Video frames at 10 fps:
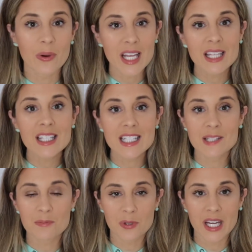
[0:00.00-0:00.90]
in the
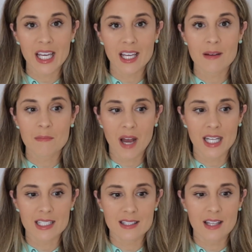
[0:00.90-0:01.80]
spring
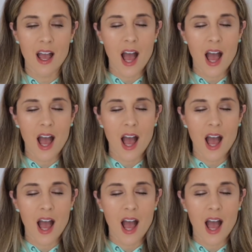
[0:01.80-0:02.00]
months,